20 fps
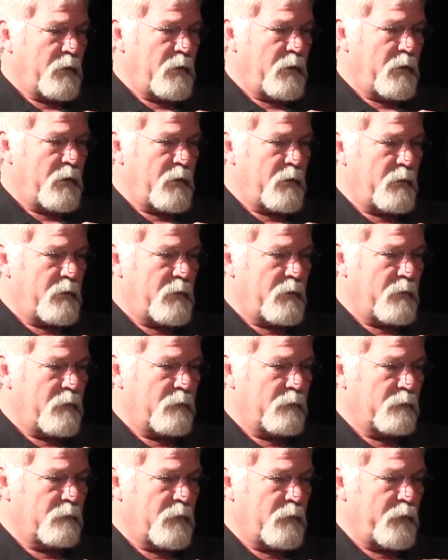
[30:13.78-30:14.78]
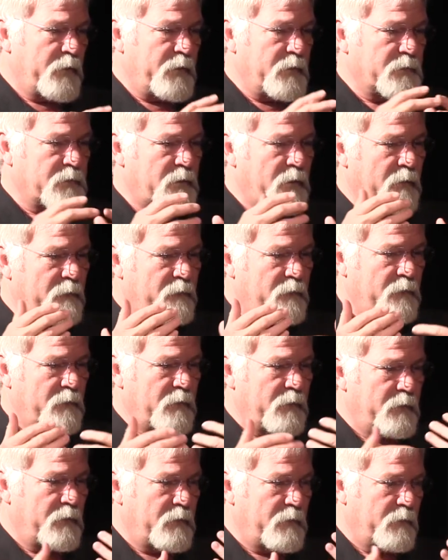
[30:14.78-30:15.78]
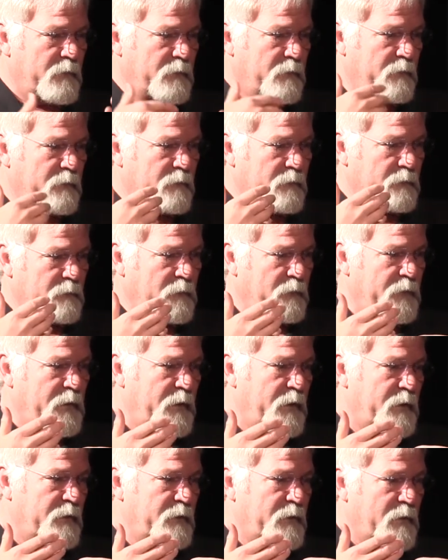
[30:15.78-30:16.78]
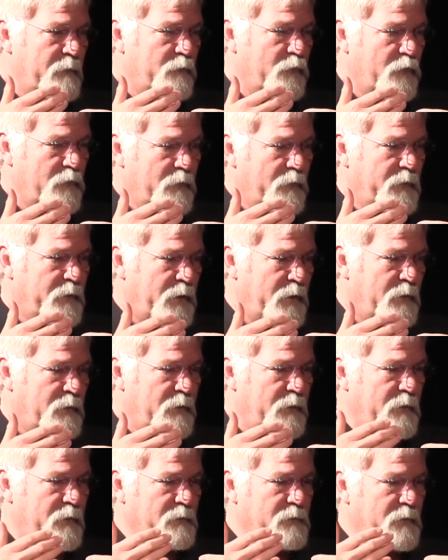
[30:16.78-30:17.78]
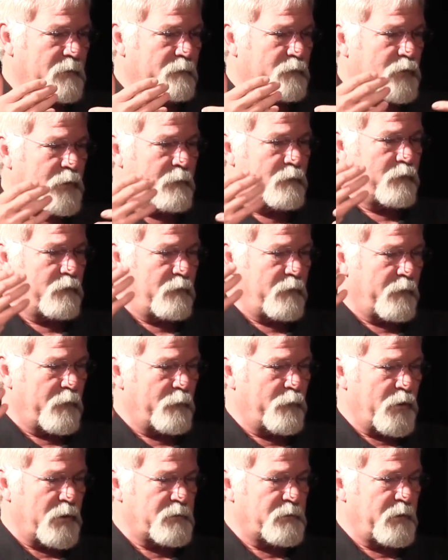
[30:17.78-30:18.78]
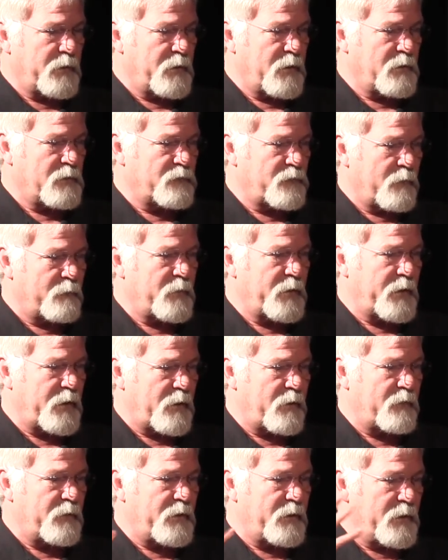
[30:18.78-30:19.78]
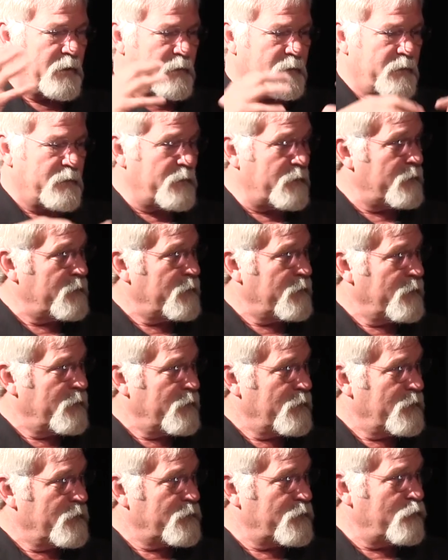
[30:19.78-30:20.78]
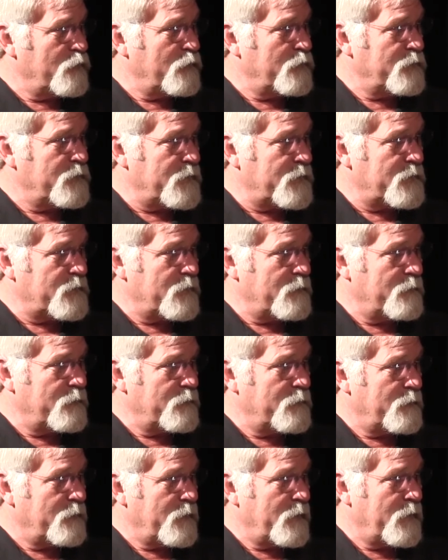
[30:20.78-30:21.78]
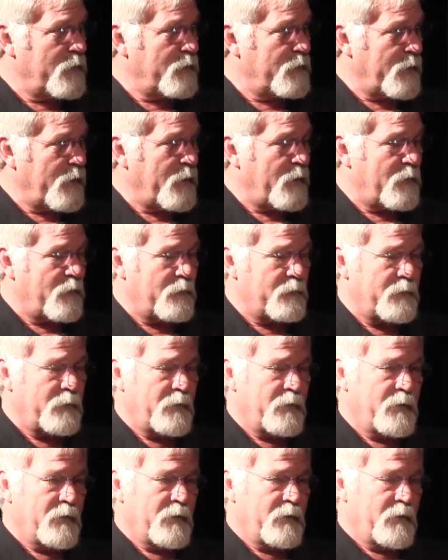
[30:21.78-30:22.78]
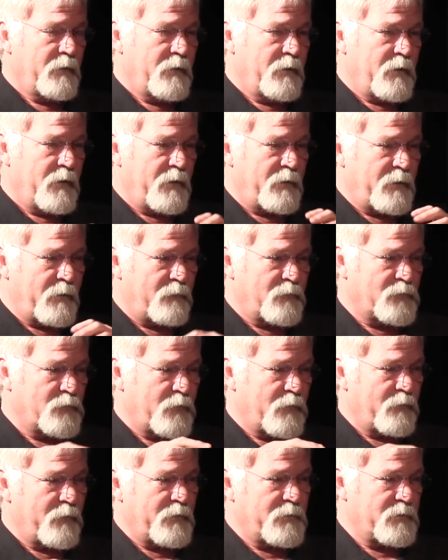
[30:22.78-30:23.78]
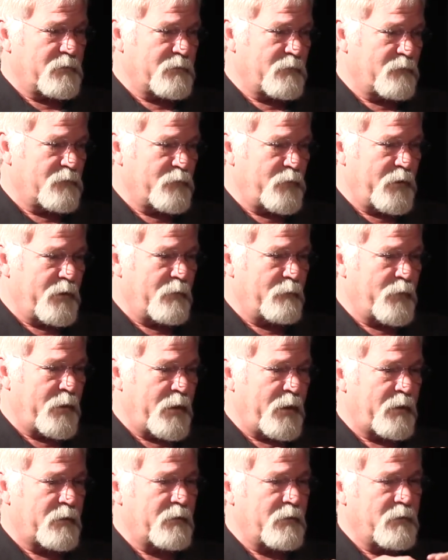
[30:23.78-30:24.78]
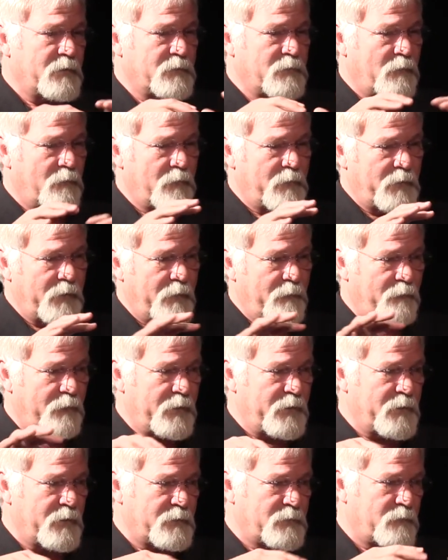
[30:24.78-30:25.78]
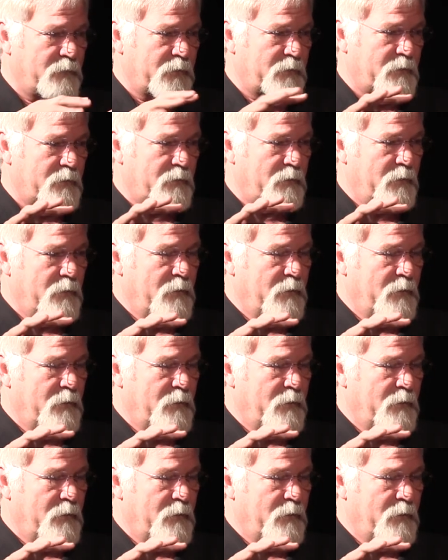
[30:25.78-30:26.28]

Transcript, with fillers: And uh, what we discovered in looking at that more intently is that people, we were busing kids from the county into the school system in town and that was one of the reasons it was being impacted. And so when they redistrict